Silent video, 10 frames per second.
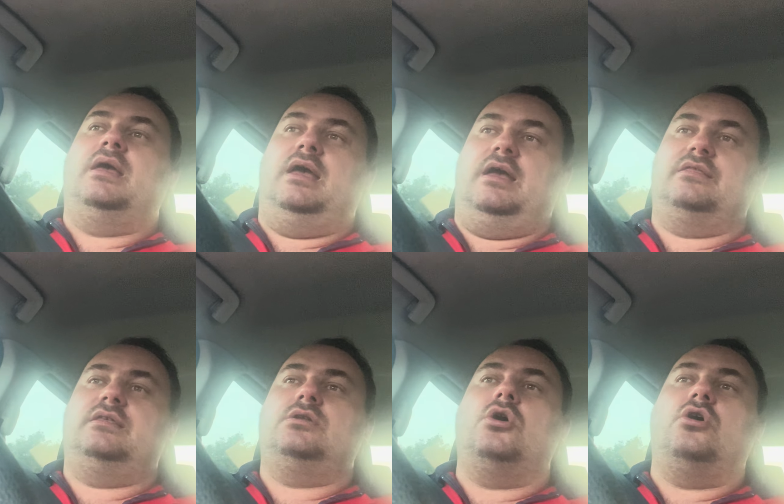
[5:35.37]
And
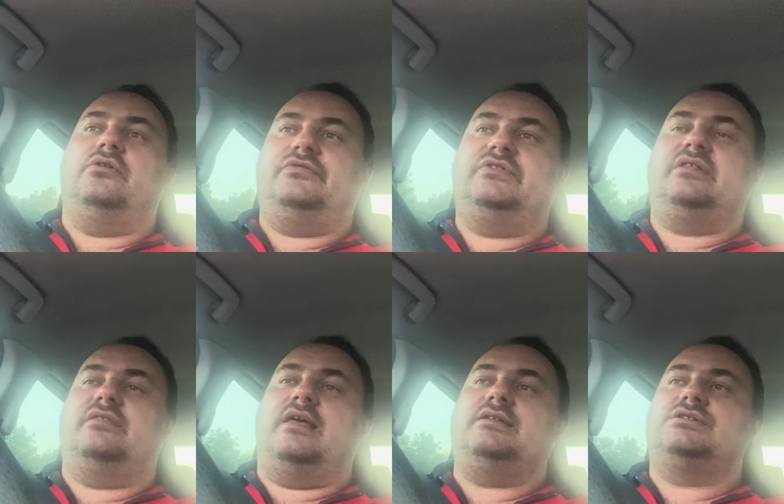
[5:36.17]
then after
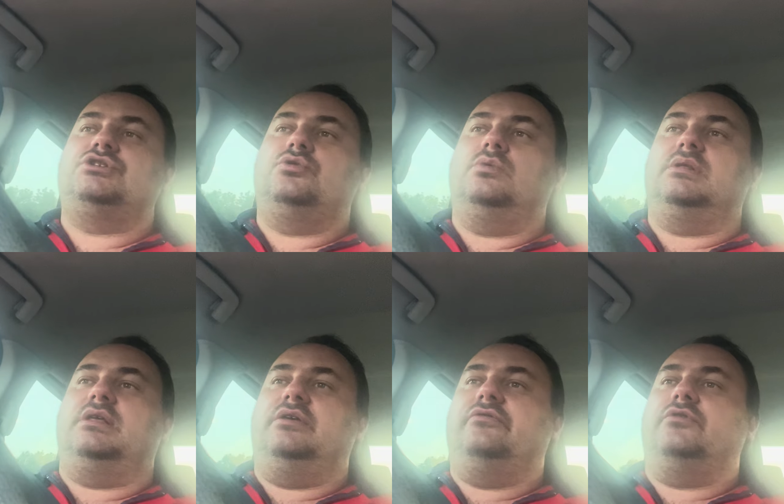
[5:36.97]
that you will
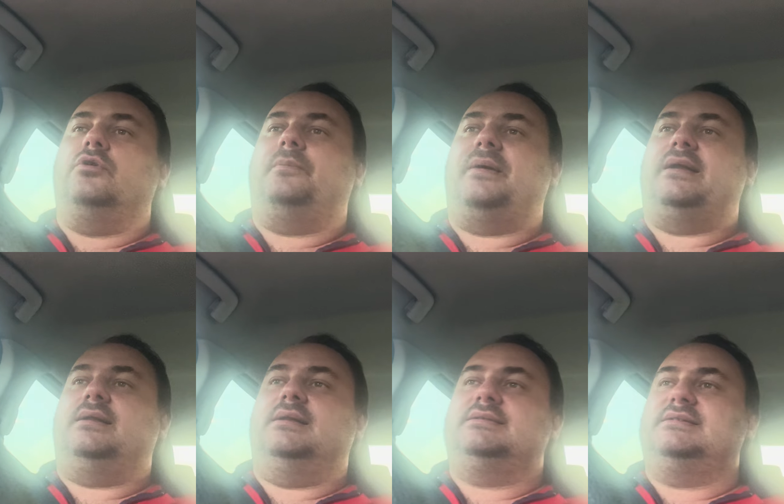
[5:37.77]
give your
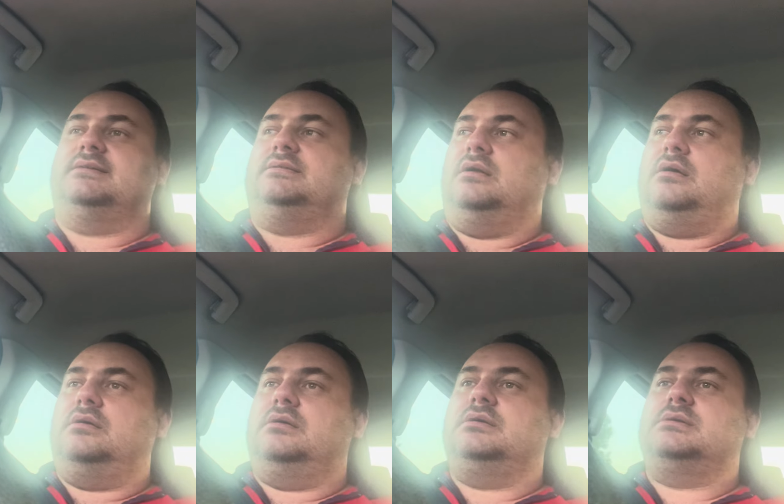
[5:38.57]
paralytic
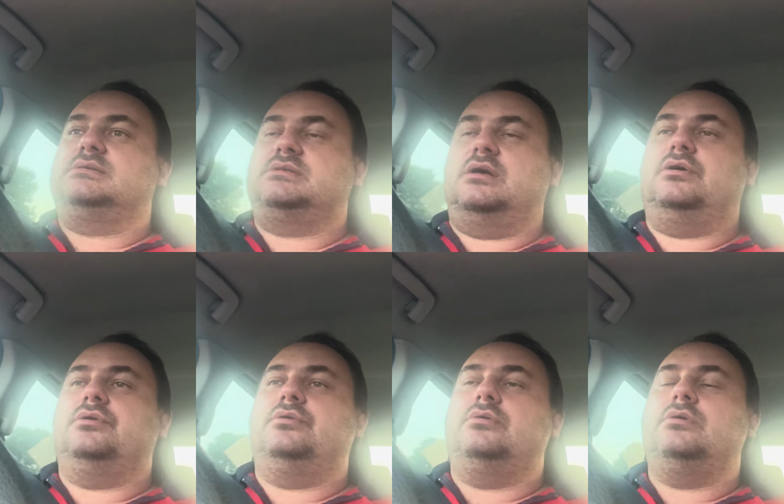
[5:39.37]
drug.
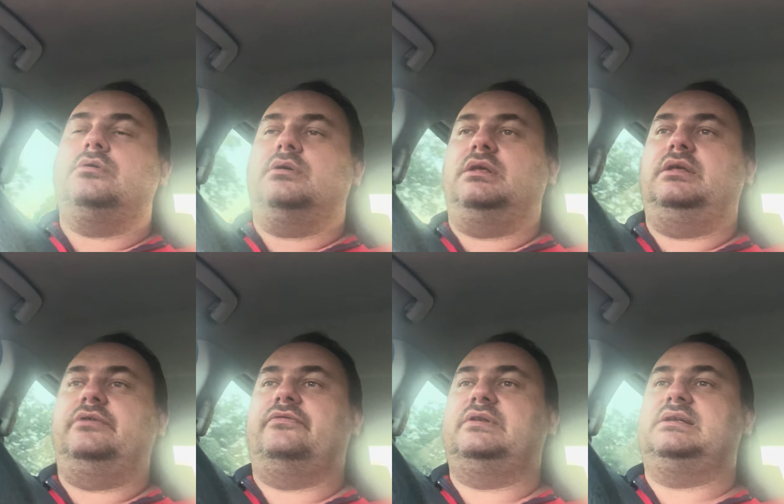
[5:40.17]
So
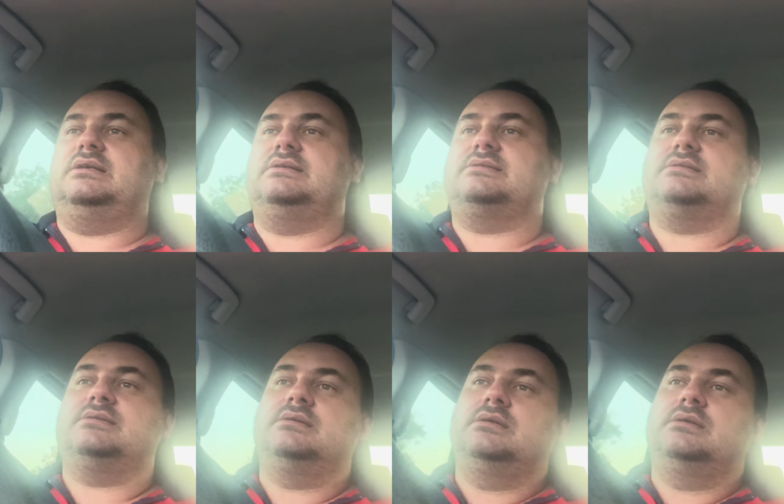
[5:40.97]
if it is